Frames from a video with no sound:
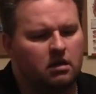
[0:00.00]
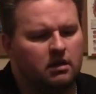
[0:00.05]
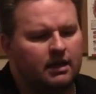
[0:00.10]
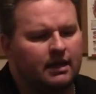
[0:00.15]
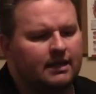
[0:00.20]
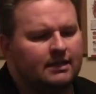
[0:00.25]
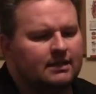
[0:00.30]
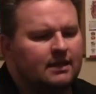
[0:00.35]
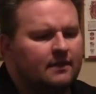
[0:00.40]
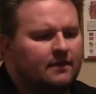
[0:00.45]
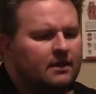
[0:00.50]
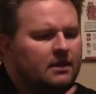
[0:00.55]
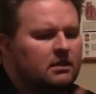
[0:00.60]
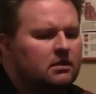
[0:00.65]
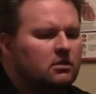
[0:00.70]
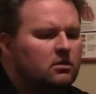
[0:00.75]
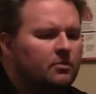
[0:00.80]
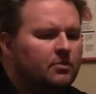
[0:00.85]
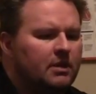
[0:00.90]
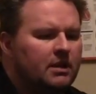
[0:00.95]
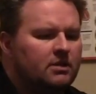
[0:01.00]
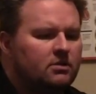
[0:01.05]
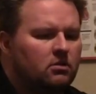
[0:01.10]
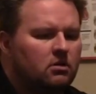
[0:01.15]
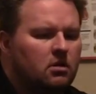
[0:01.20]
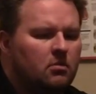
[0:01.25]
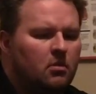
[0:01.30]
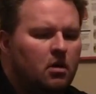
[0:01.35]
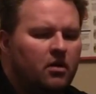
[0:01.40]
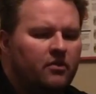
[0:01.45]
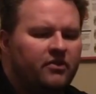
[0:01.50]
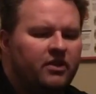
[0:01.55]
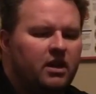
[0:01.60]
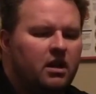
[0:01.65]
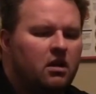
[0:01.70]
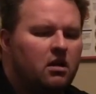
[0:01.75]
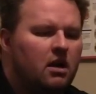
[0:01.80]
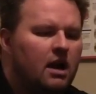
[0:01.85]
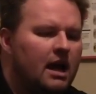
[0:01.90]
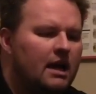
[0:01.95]
like I said, this little piece will come off
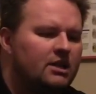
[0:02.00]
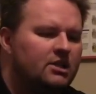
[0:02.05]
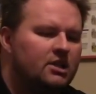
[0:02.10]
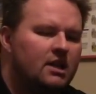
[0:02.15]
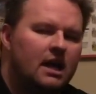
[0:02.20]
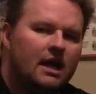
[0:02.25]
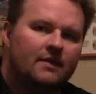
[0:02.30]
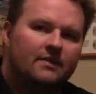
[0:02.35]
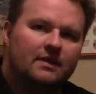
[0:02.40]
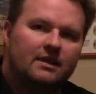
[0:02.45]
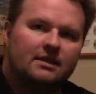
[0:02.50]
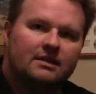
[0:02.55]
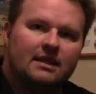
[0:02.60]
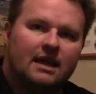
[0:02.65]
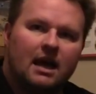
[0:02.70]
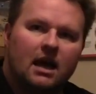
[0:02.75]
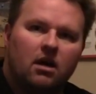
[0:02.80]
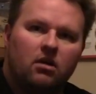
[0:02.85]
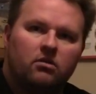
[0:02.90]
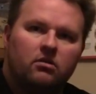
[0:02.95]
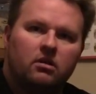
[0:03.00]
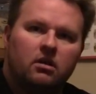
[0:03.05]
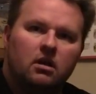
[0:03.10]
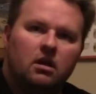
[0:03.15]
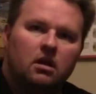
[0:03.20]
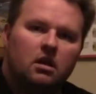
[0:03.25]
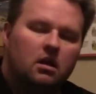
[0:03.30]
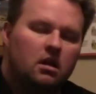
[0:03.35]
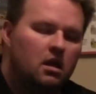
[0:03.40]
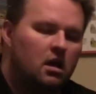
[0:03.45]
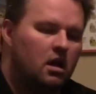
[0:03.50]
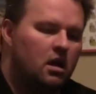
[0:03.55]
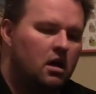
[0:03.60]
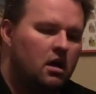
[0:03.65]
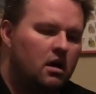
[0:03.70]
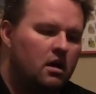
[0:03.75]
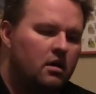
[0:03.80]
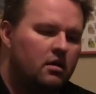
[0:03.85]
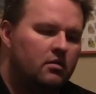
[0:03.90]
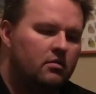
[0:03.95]
here. I shined this out
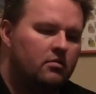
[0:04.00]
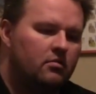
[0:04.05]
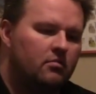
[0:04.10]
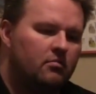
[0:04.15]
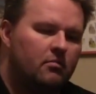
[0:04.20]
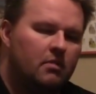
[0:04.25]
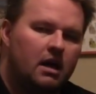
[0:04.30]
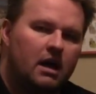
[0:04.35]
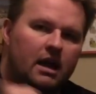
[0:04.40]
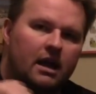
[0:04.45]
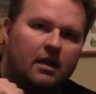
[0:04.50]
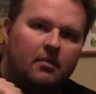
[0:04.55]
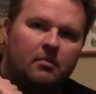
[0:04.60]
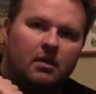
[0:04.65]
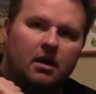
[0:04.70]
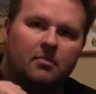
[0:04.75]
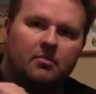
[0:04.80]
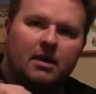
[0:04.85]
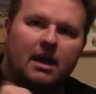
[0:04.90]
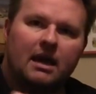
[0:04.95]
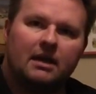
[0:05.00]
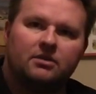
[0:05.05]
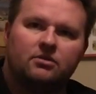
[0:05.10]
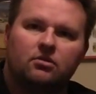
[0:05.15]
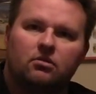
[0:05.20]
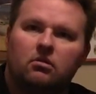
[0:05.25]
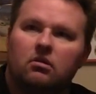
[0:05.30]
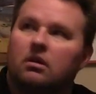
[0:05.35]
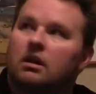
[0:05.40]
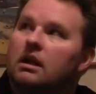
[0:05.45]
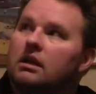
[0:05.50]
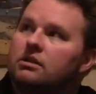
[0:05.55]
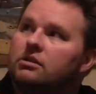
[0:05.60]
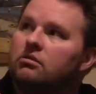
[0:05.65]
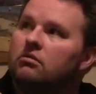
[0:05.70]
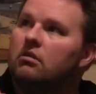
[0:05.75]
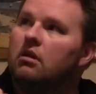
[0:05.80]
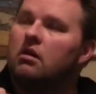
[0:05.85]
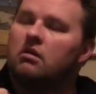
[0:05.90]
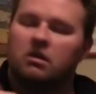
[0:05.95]
uh, my my back door not
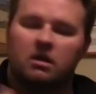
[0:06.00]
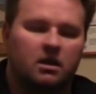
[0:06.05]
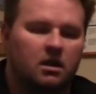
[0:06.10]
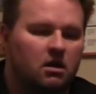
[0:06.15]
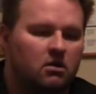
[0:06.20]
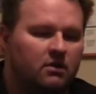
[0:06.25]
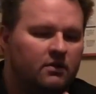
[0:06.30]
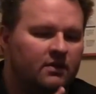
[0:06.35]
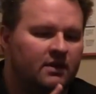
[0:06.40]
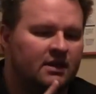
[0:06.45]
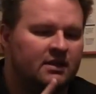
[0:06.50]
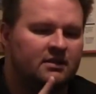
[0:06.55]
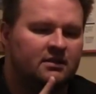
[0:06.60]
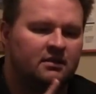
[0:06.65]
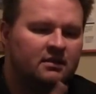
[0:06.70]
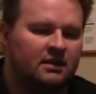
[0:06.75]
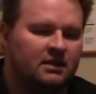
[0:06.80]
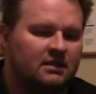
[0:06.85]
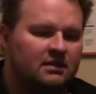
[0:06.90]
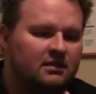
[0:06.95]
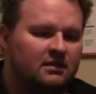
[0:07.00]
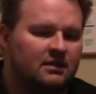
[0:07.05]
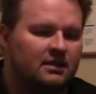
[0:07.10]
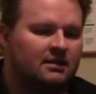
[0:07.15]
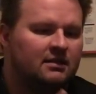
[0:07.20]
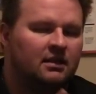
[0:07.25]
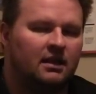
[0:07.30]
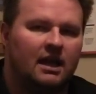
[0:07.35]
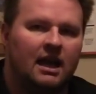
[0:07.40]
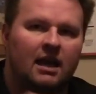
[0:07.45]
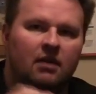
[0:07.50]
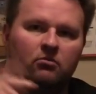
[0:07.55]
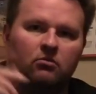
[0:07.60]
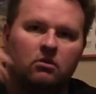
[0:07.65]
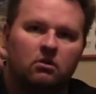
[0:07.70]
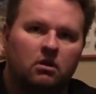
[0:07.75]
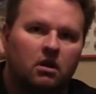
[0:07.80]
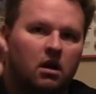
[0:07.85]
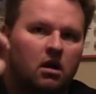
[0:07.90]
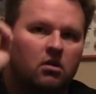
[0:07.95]
too long ago, and this this this light
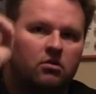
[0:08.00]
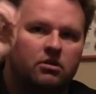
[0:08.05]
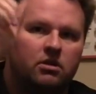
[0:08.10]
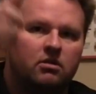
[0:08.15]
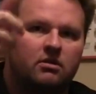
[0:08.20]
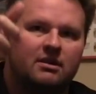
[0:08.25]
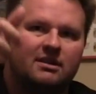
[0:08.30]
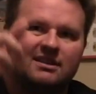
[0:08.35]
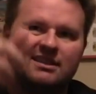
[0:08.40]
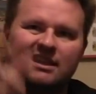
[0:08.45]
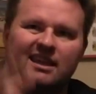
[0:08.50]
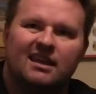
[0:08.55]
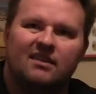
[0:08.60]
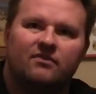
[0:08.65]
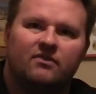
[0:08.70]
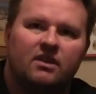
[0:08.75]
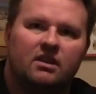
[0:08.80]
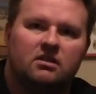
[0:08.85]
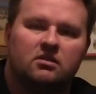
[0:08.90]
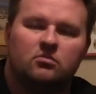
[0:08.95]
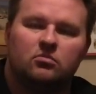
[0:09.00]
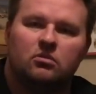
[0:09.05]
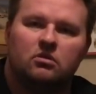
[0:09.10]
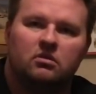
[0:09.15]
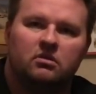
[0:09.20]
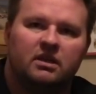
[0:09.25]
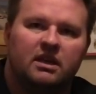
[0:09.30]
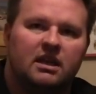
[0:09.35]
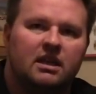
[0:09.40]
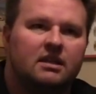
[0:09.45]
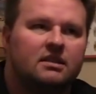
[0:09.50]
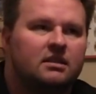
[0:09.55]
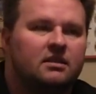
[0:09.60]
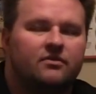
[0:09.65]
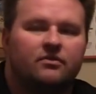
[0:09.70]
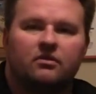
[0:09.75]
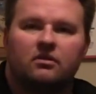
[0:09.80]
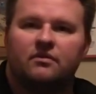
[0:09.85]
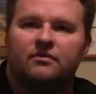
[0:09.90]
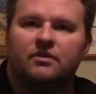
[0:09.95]
will go. You can see it visible
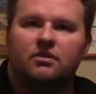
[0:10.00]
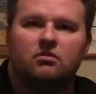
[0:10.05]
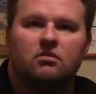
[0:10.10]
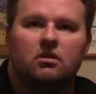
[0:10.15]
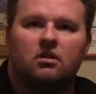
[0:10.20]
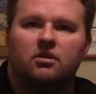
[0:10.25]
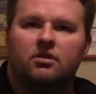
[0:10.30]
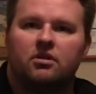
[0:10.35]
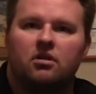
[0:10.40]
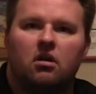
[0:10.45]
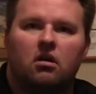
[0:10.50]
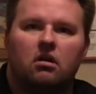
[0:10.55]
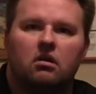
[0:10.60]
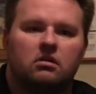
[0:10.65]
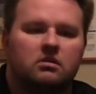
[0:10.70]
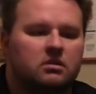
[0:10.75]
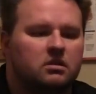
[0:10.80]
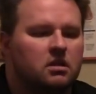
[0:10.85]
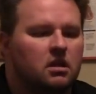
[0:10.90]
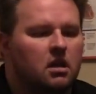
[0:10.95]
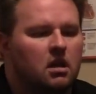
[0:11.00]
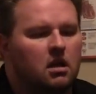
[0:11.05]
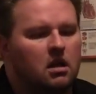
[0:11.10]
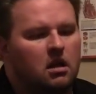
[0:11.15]
easy for a few hundred yards,